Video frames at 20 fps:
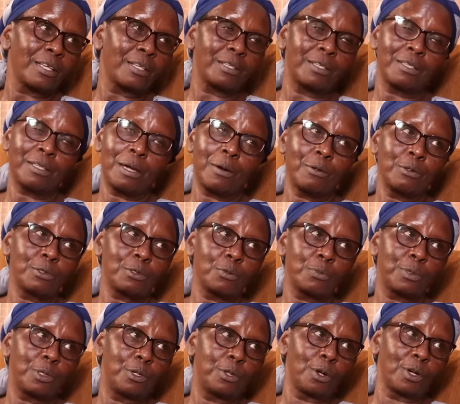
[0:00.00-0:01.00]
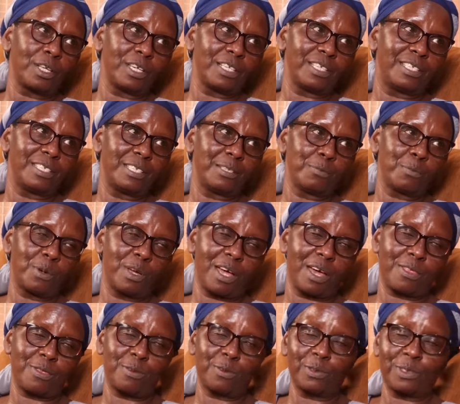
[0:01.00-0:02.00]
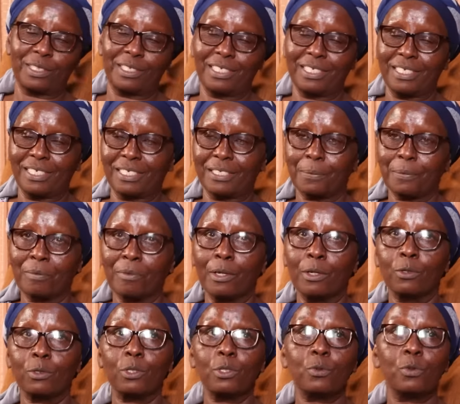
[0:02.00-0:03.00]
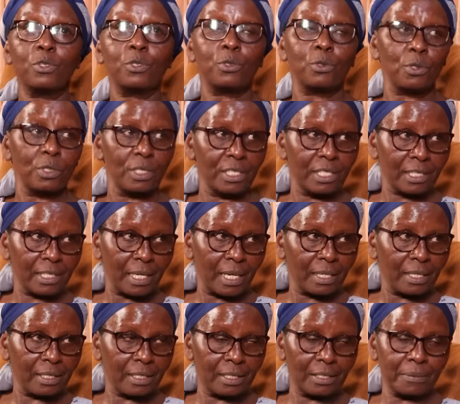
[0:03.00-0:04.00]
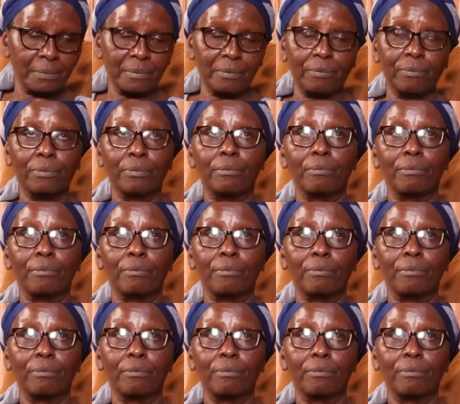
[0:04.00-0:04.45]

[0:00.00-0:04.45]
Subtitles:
There used to be no rain in those days. Mm. So it was so discouraging.